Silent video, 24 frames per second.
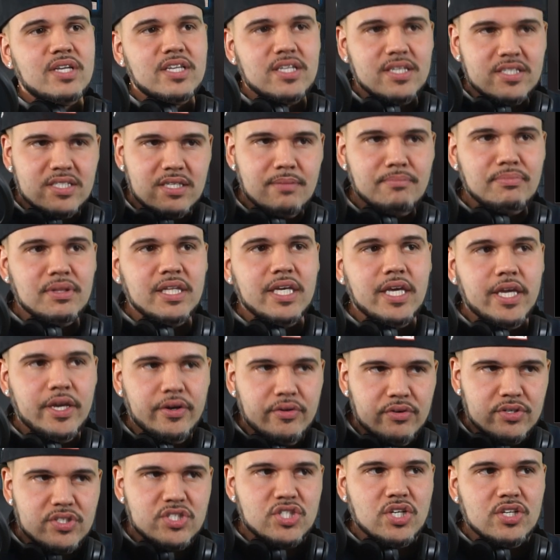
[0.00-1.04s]
simply
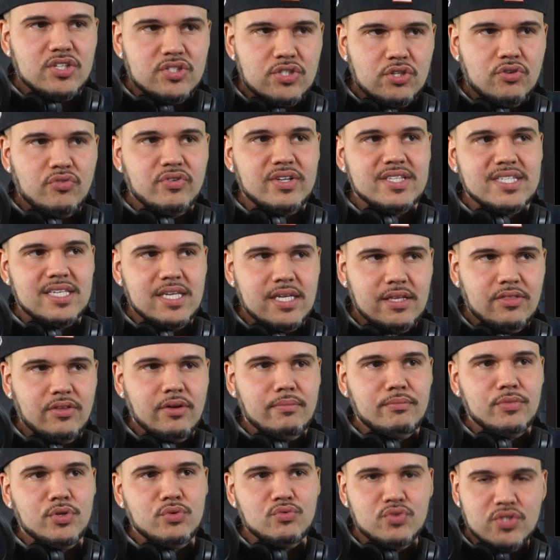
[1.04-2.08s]
here just to critique their
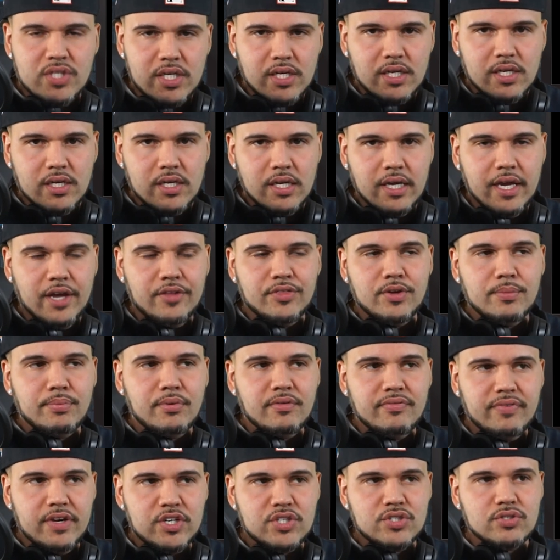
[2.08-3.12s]
music and their
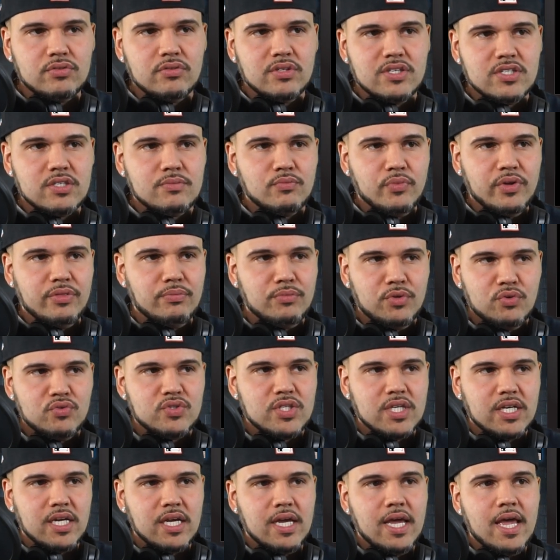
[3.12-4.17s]
professionalism with
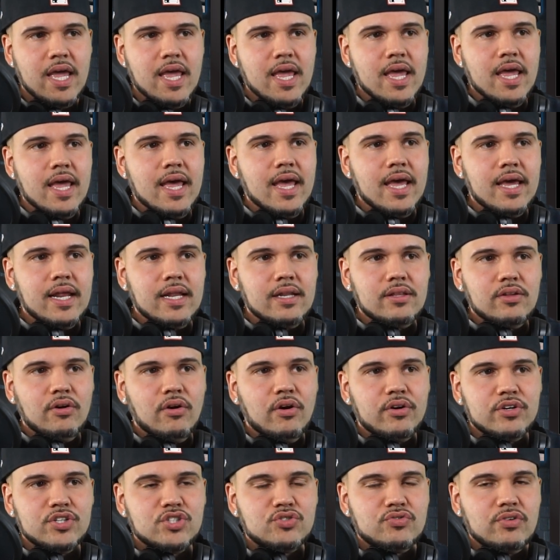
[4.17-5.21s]
music, and the
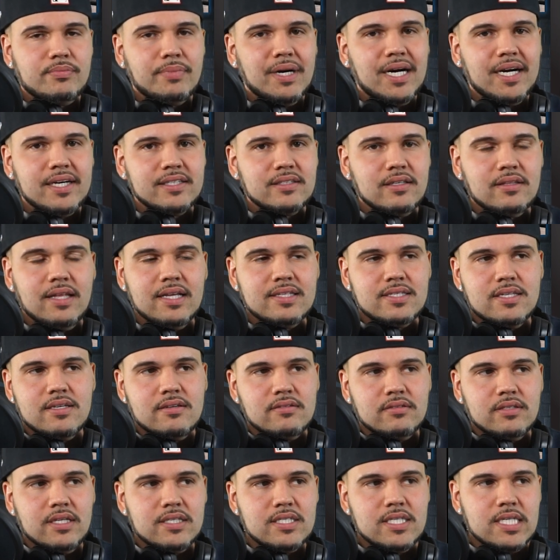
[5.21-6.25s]
artistry behind it. That's
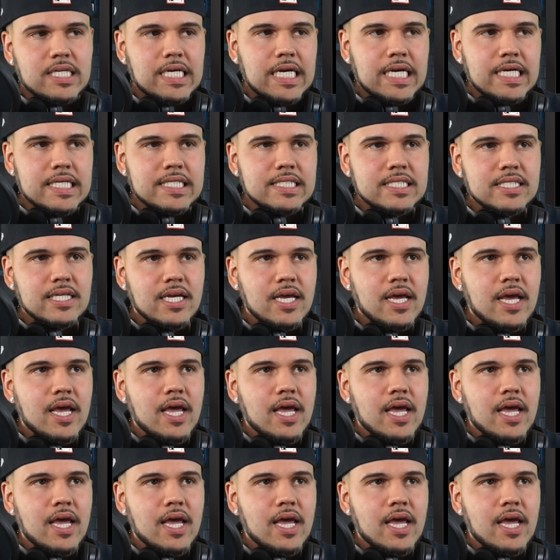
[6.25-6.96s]
it, guys.